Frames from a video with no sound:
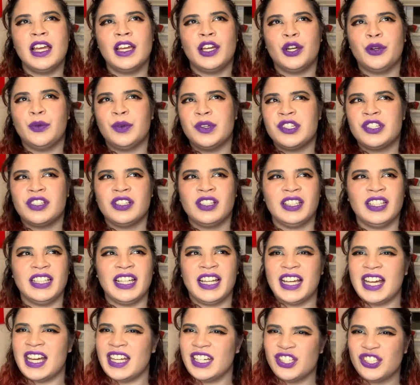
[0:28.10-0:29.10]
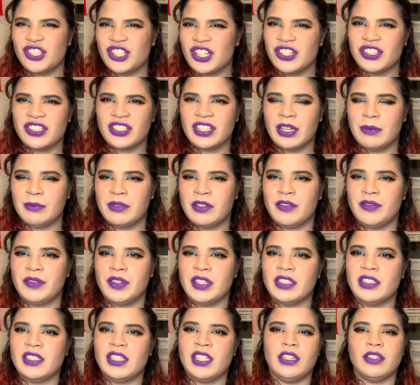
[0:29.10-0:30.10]
Originally, I hadn't changed the names of
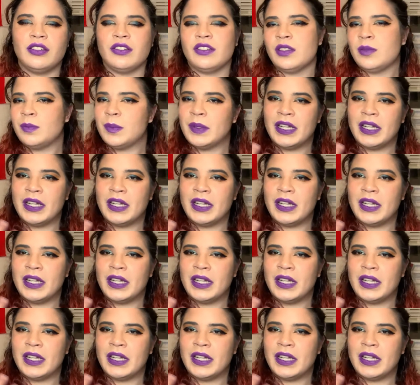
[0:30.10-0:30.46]
the tiers,